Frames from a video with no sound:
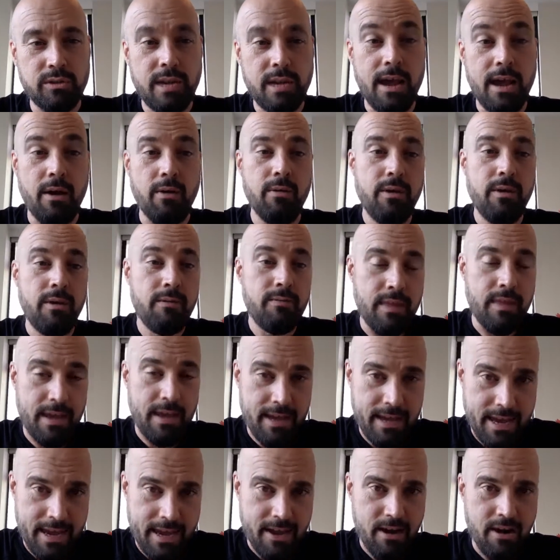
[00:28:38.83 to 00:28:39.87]
Now they
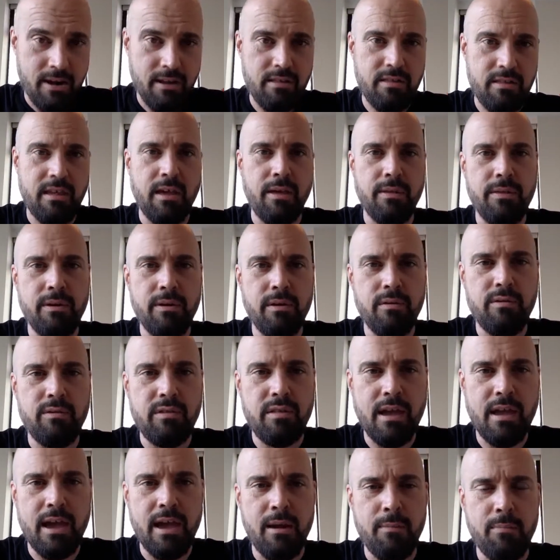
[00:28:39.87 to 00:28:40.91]
cannot sell
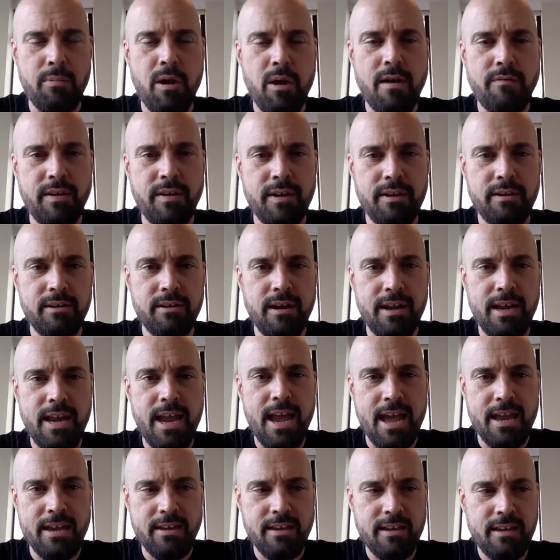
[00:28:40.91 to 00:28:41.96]
those at a profit, not
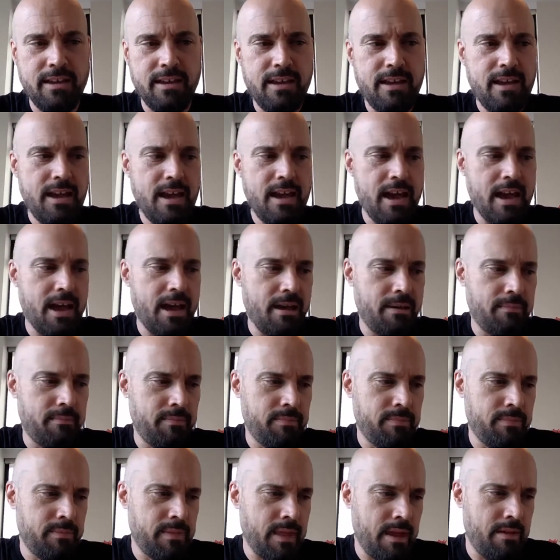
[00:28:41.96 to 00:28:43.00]
yet.
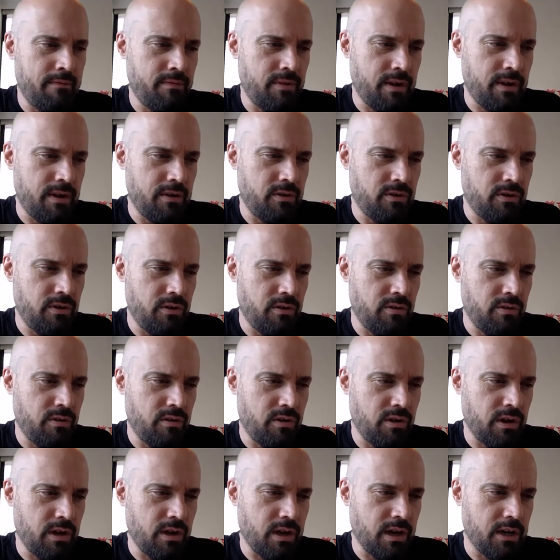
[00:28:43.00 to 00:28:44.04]
They've
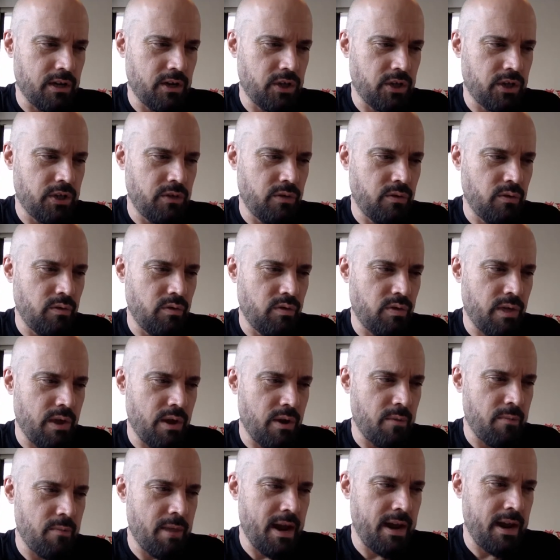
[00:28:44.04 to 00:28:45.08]
introduced shoes that
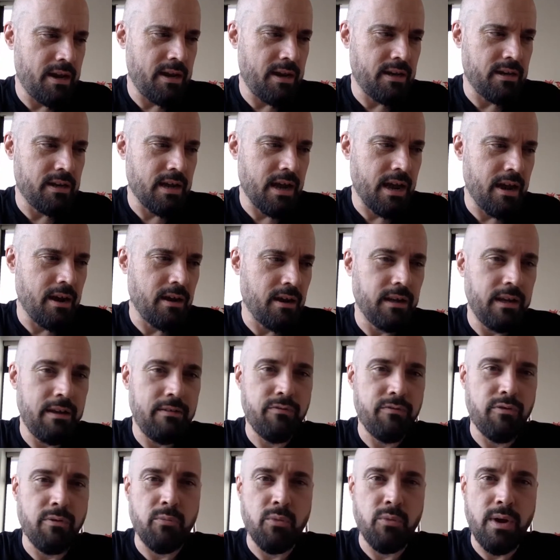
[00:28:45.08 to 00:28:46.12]
are made entirely
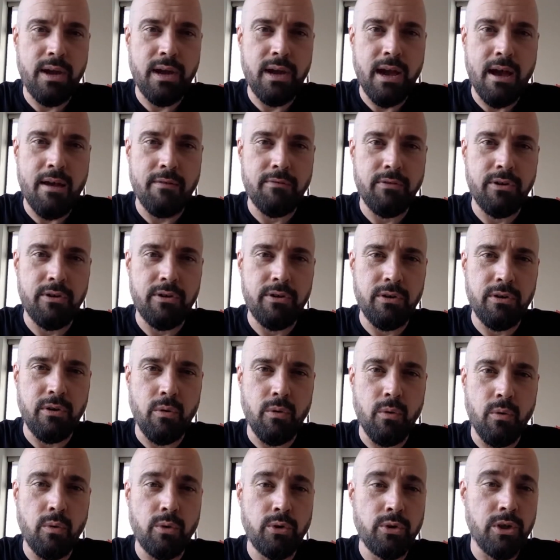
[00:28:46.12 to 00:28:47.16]
from recovered
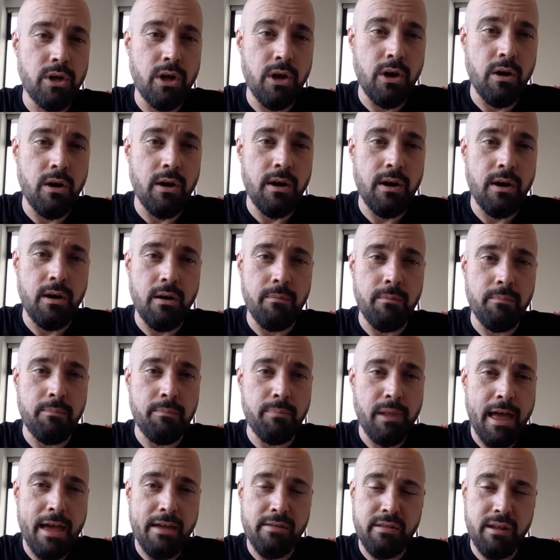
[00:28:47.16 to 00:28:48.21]

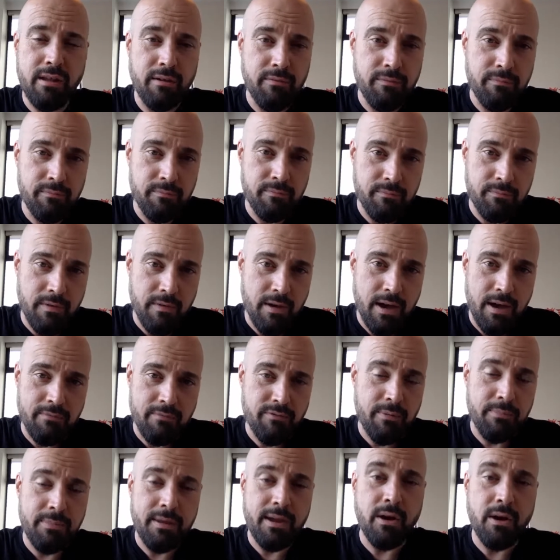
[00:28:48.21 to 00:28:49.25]
plastic
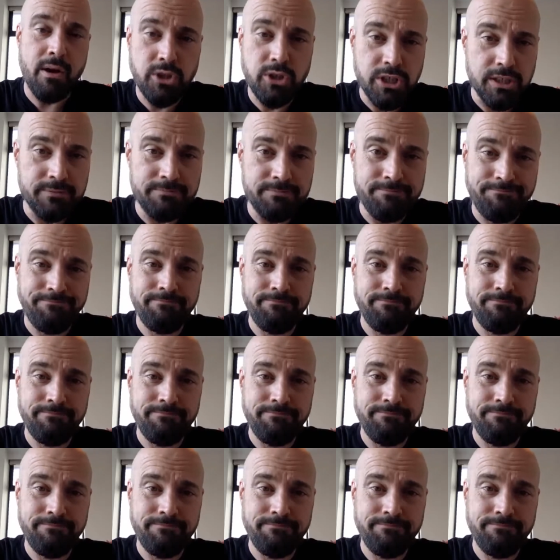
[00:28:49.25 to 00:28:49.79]
from the ocean.